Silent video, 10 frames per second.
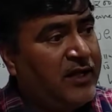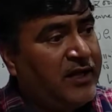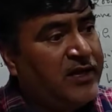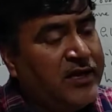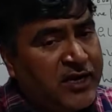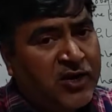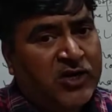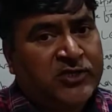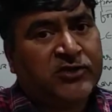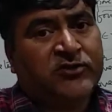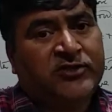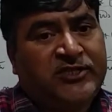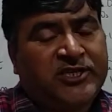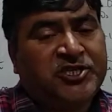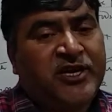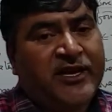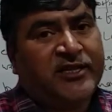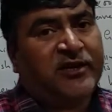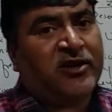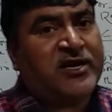Here also, just like
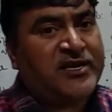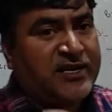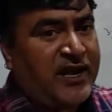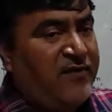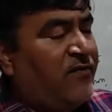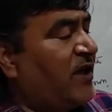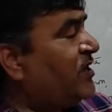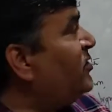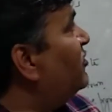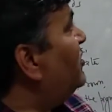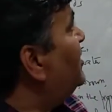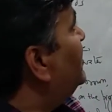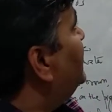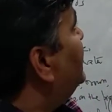the contractile vacuole,